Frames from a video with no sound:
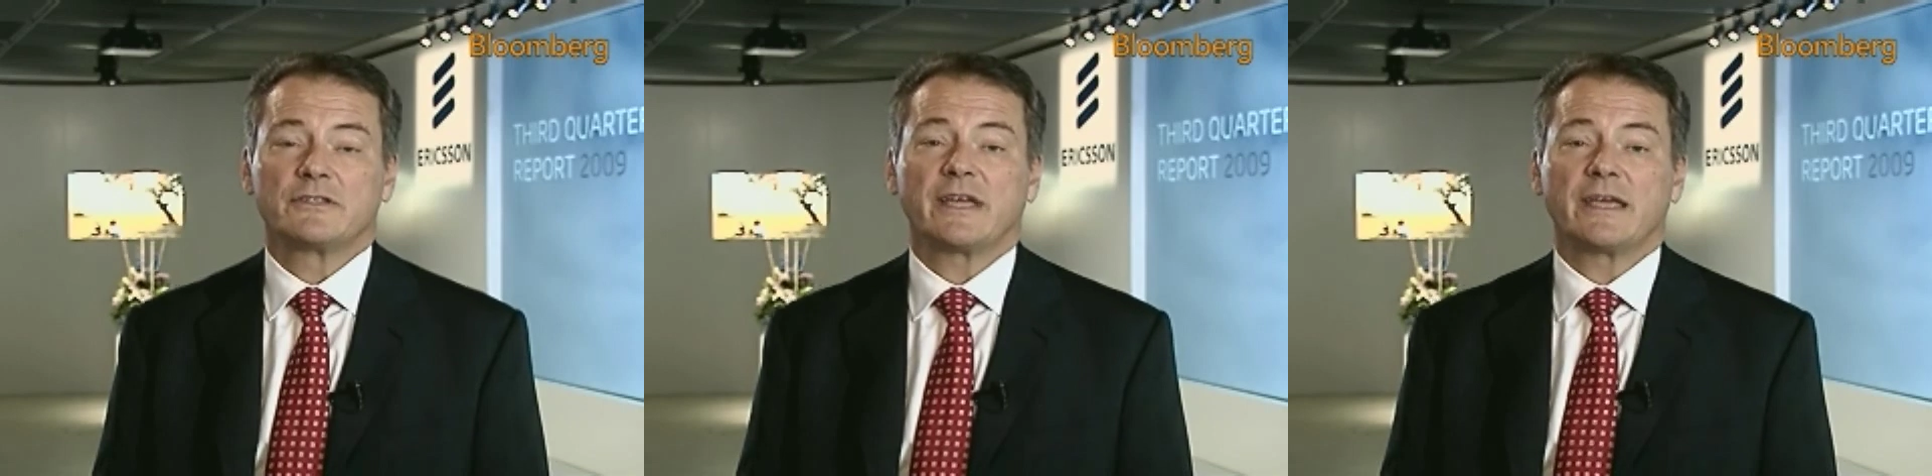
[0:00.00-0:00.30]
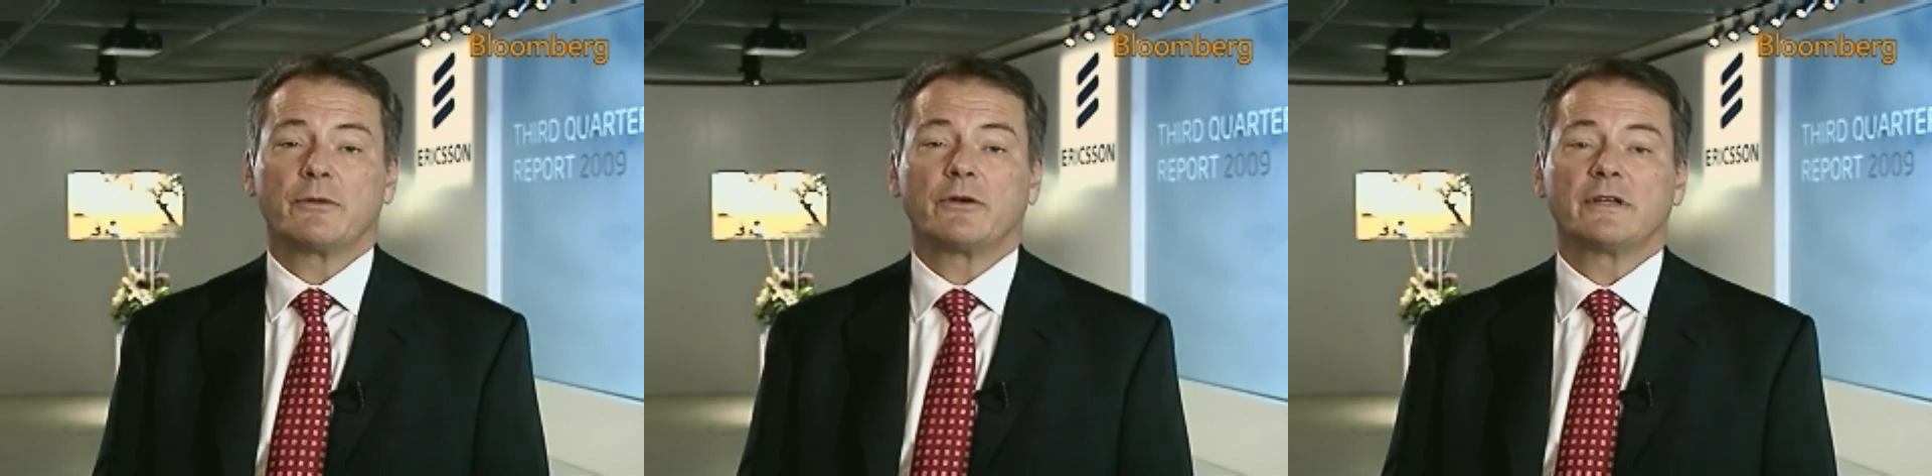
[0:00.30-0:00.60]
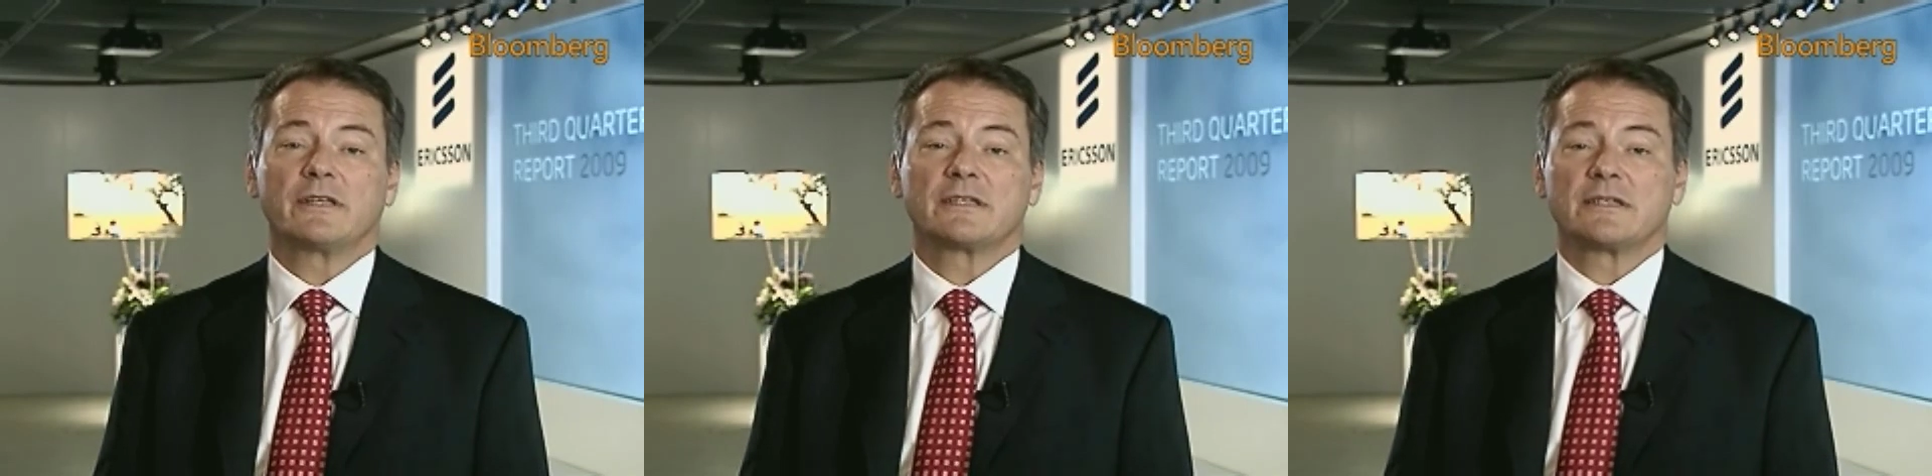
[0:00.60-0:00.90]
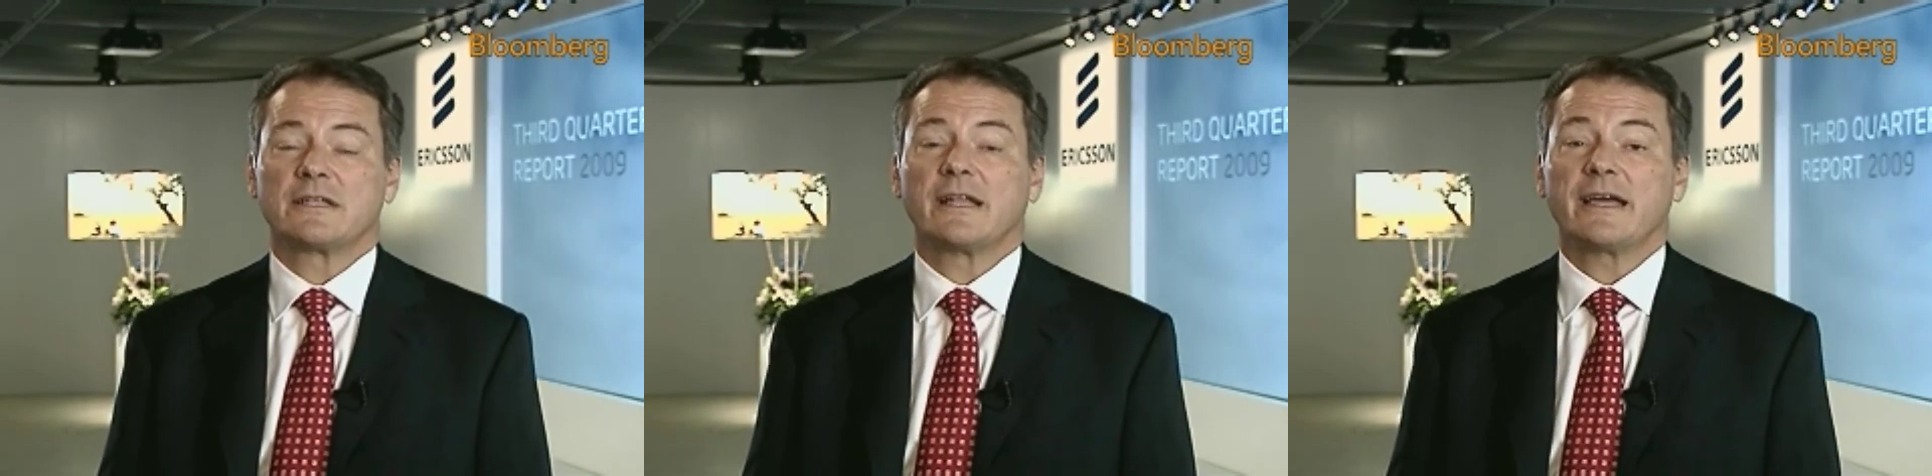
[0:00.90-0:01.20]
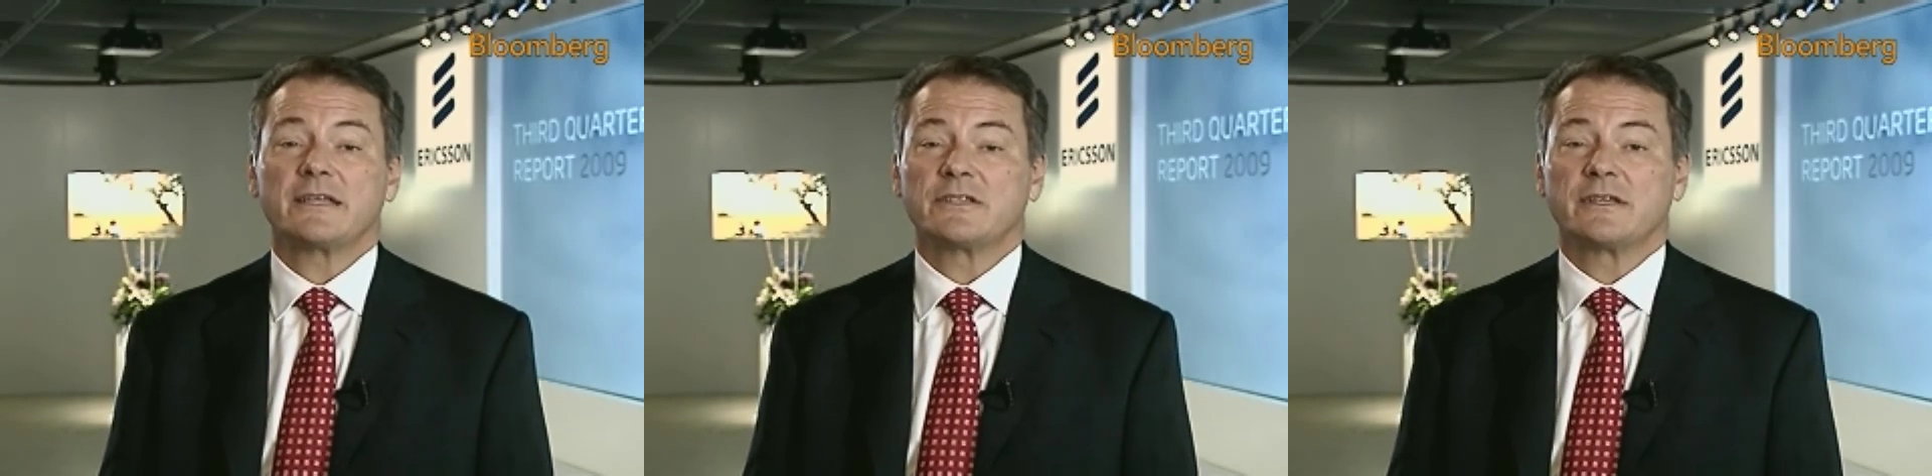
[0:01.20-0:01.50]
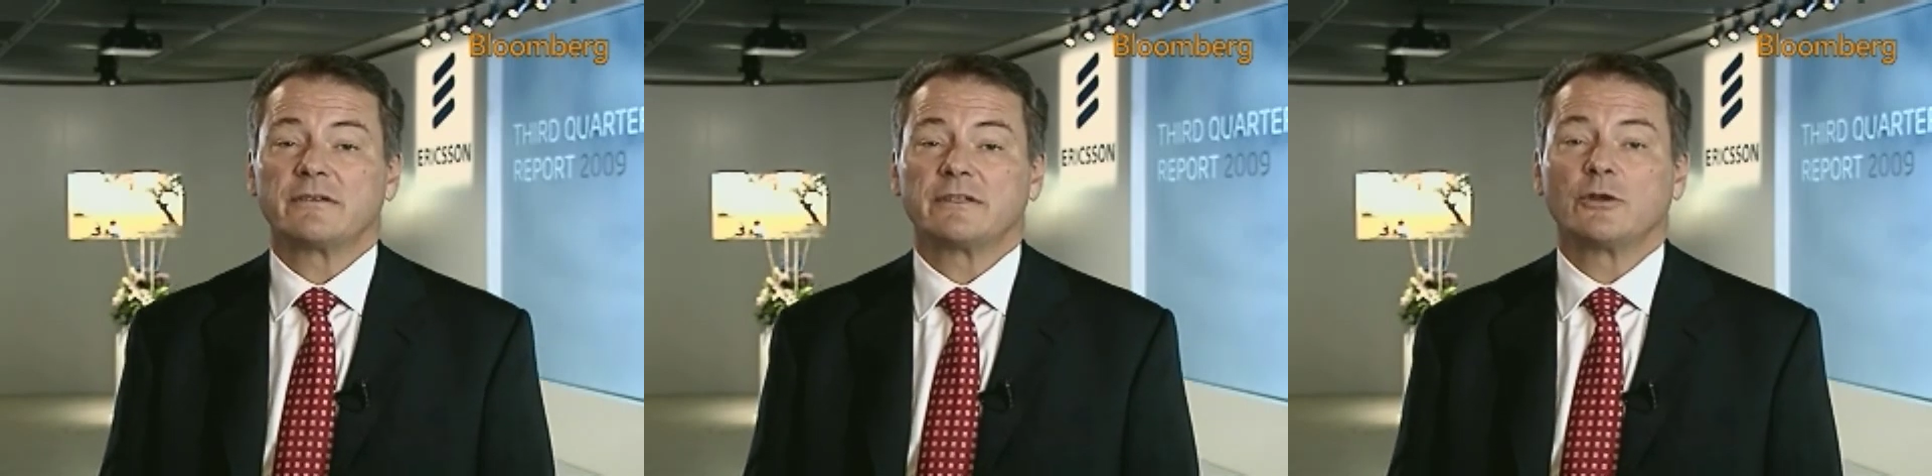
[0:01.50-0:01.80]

the same earnings as last year,